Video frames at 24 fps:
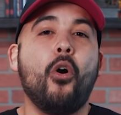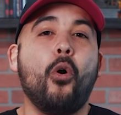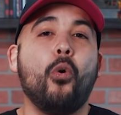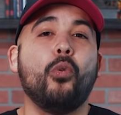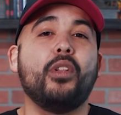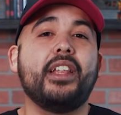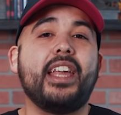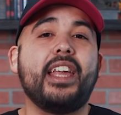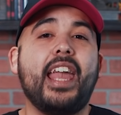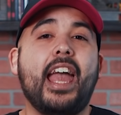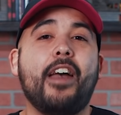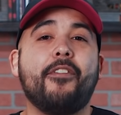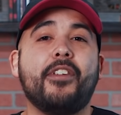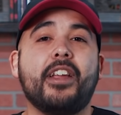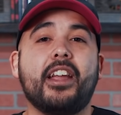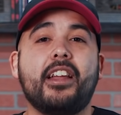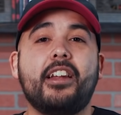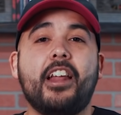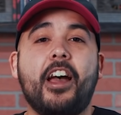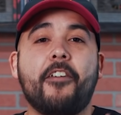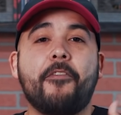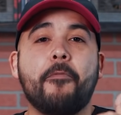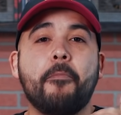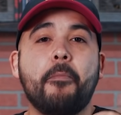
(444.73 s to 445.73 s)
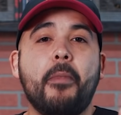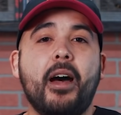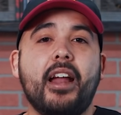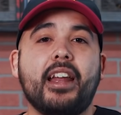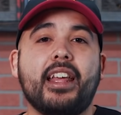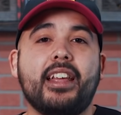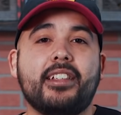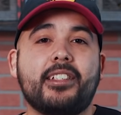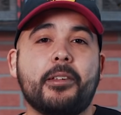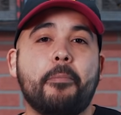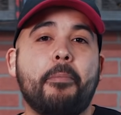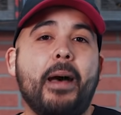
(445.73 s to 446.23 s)
only having enough
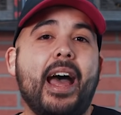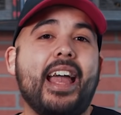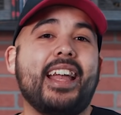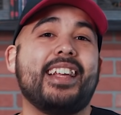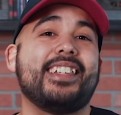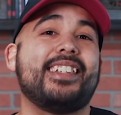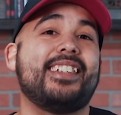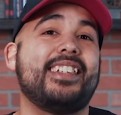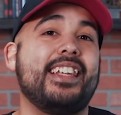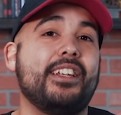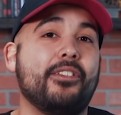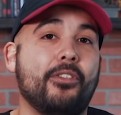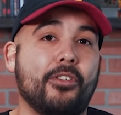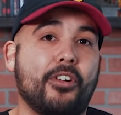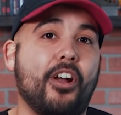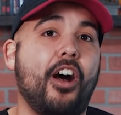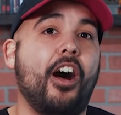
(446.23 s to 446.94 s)
money to buy a single